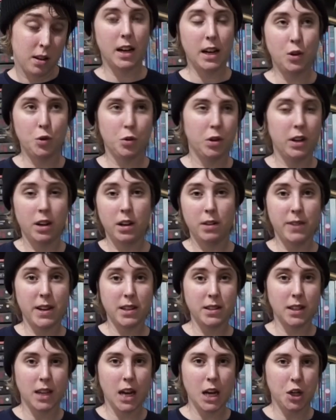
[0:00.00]
into an
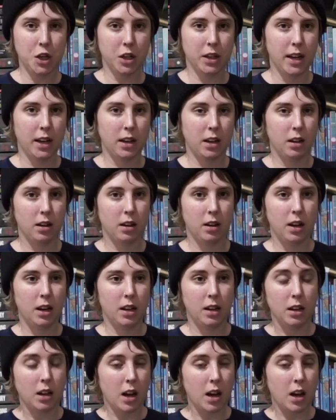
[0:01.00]
investigation, like an